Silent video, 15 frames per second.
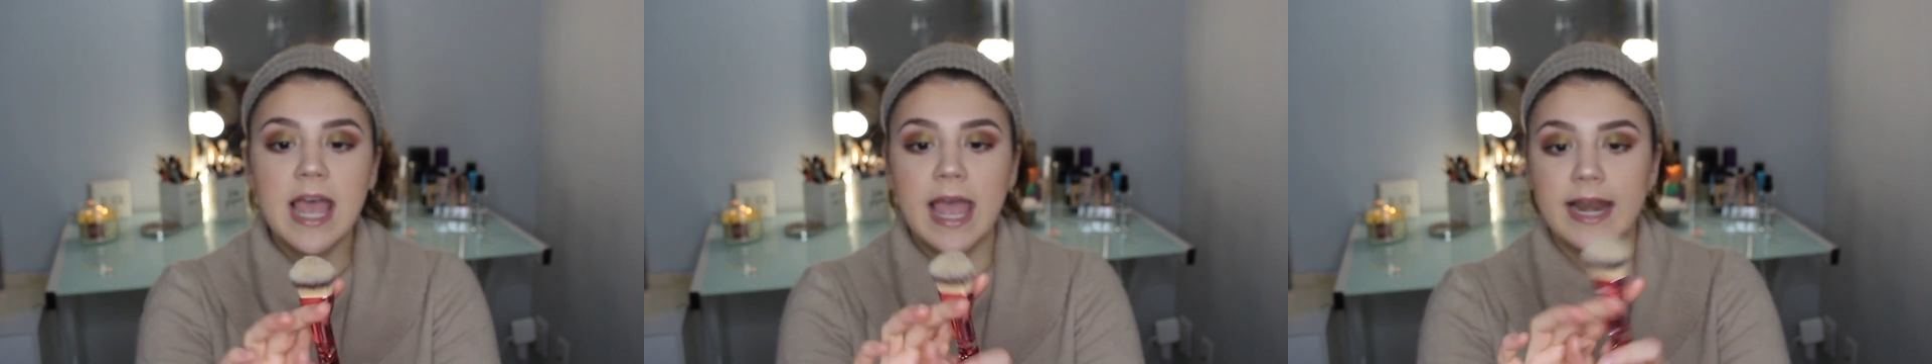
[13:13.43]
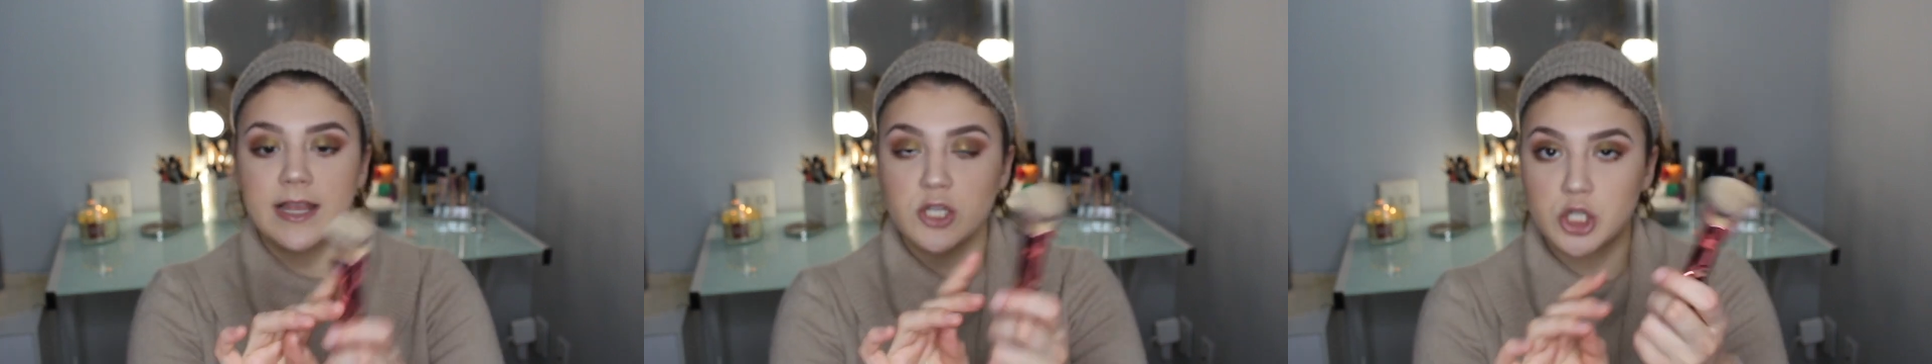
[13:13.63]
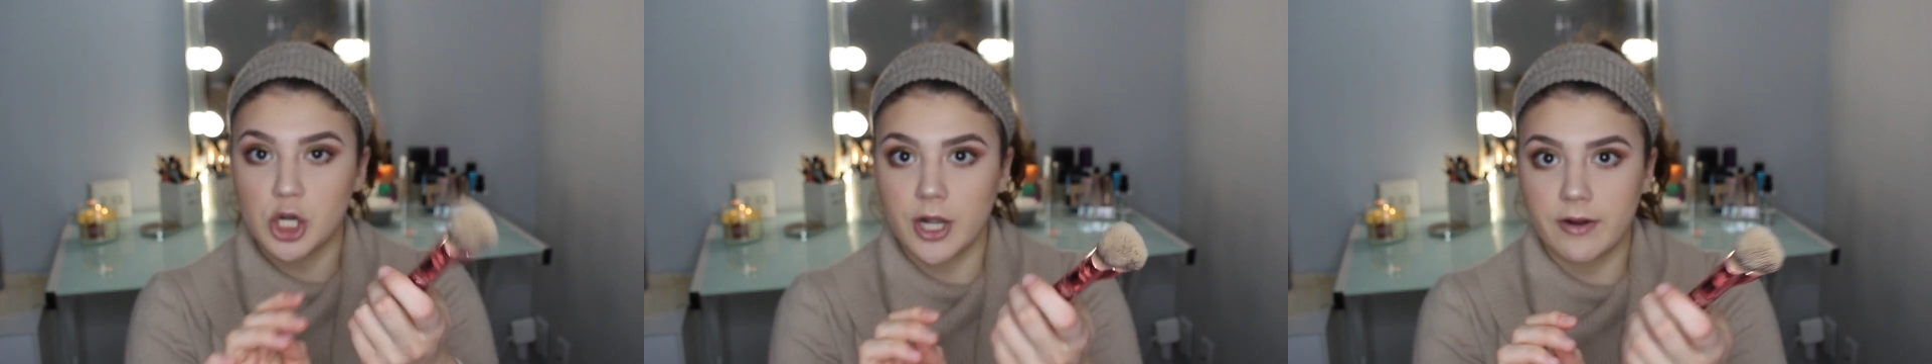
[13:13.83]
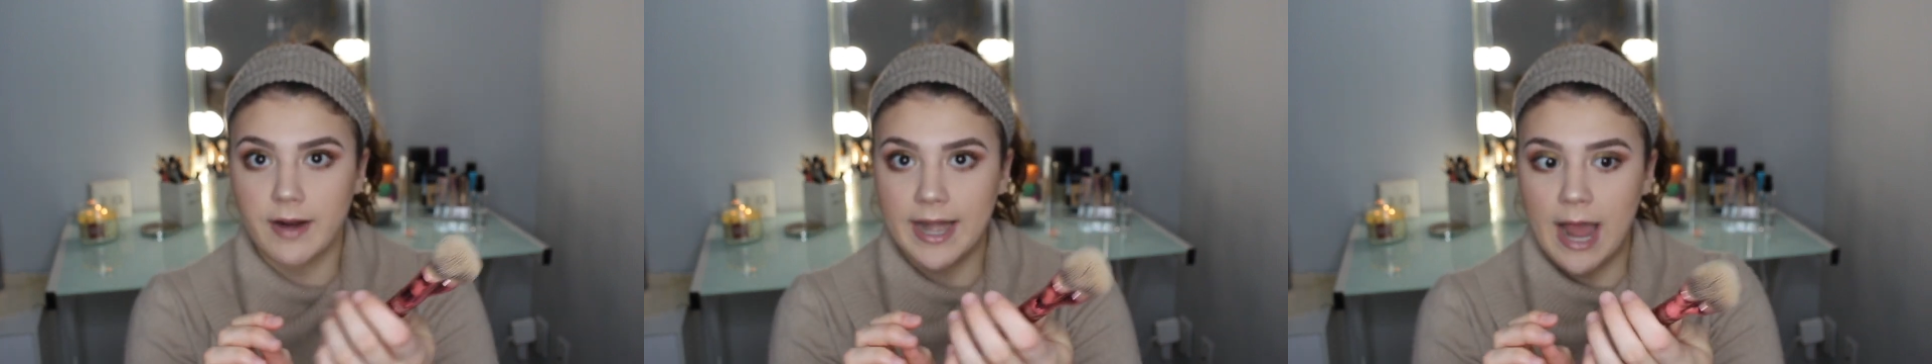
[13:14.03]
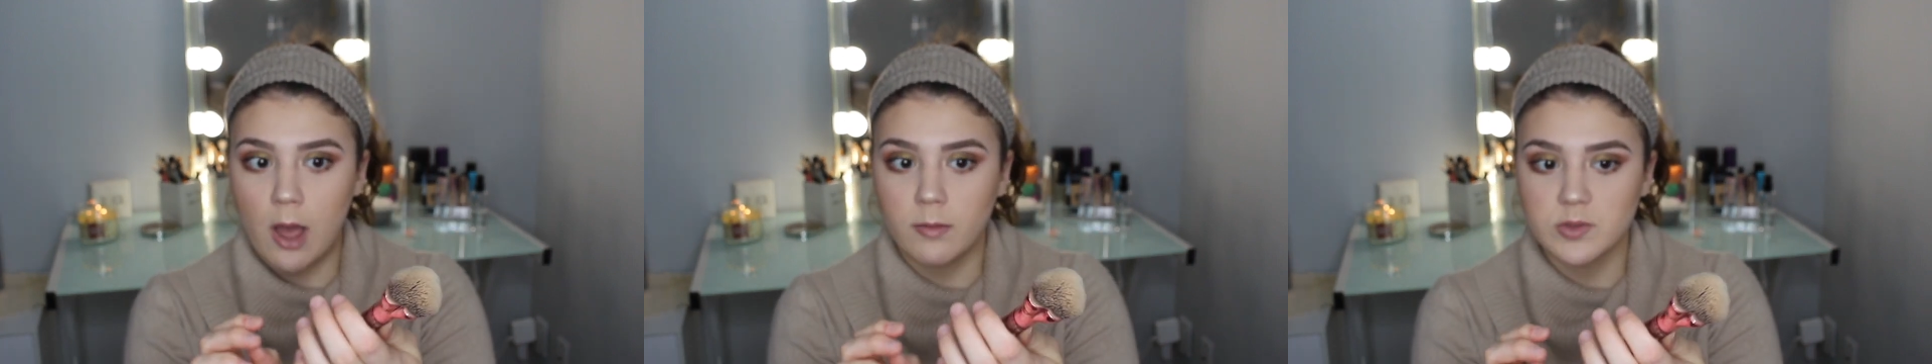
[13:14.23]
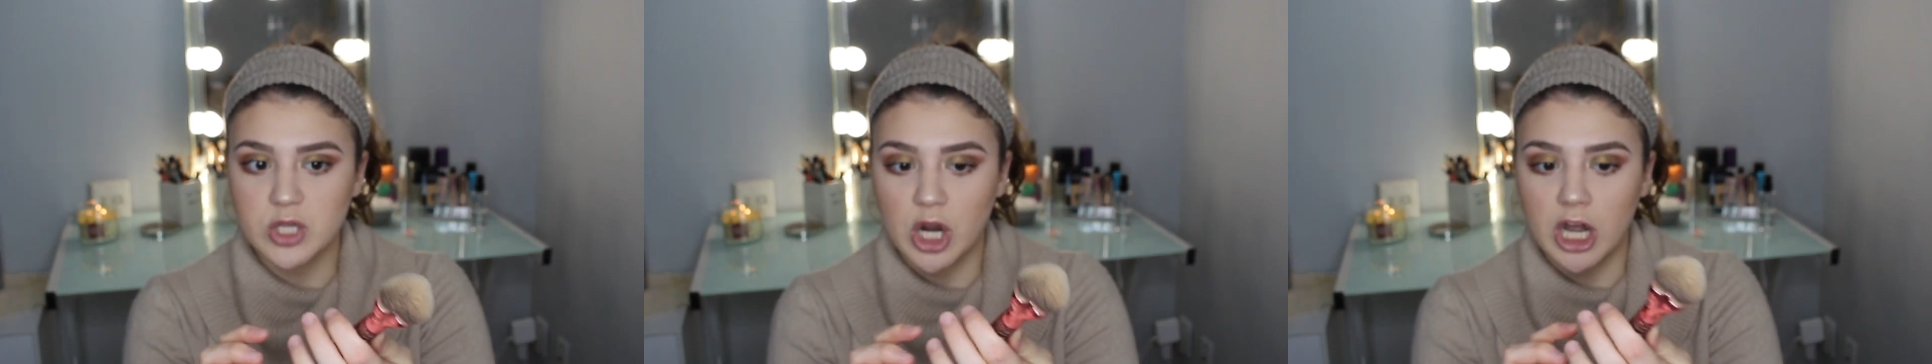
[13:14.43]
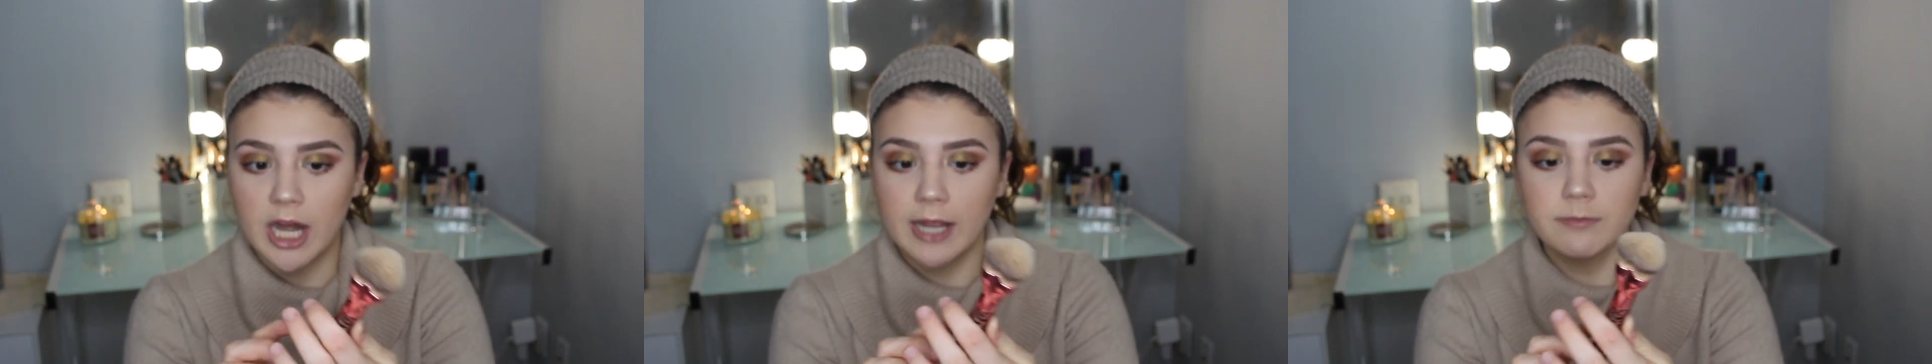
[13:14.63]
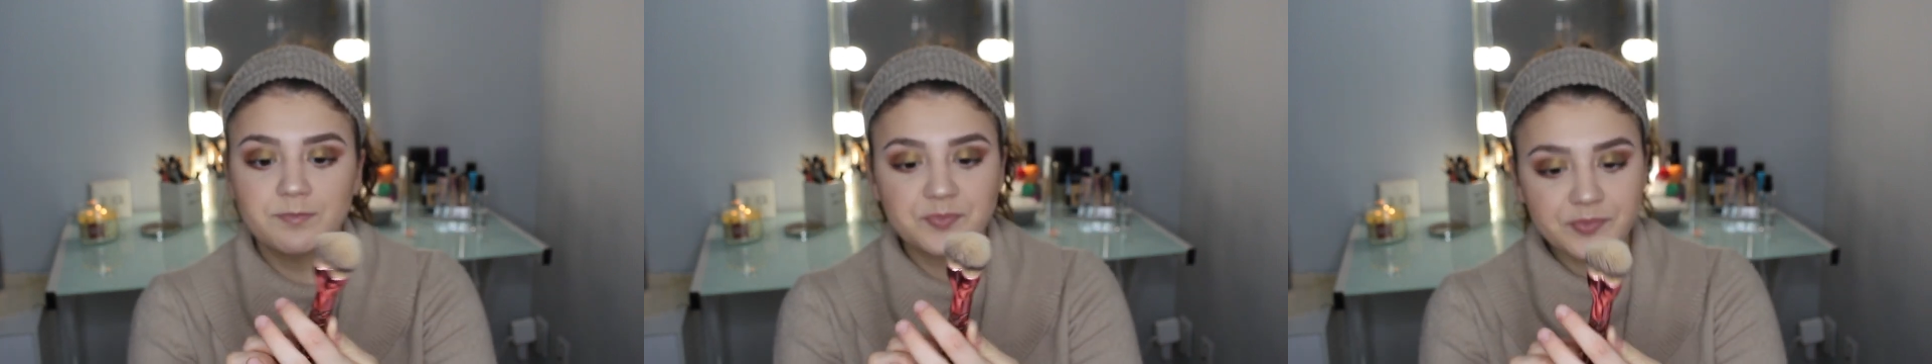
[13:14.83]
It is dirty right now, I'm
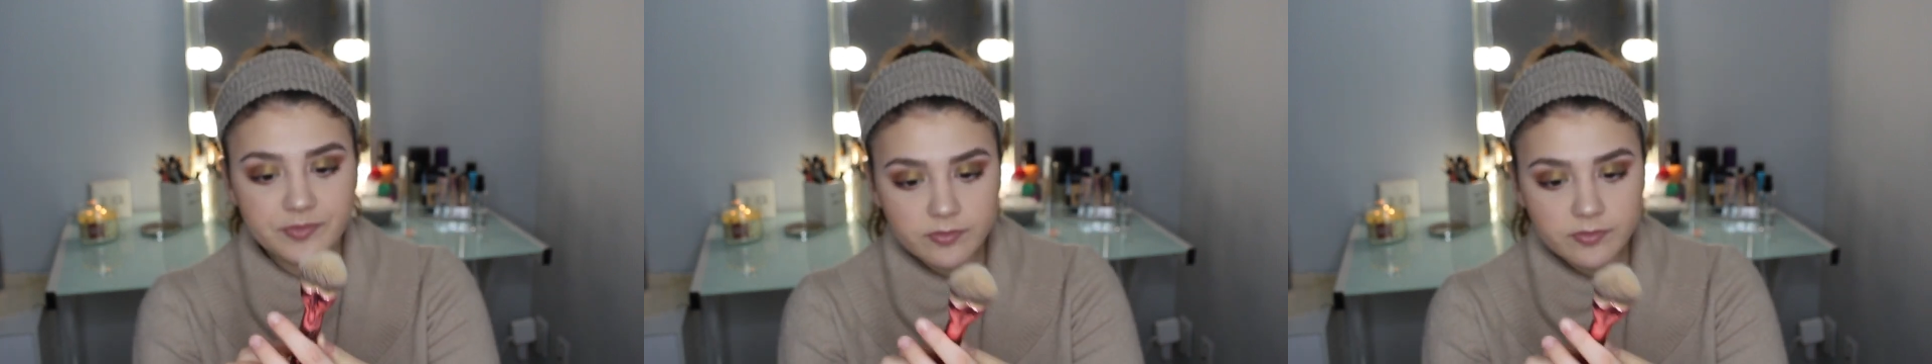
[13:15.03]
sorry.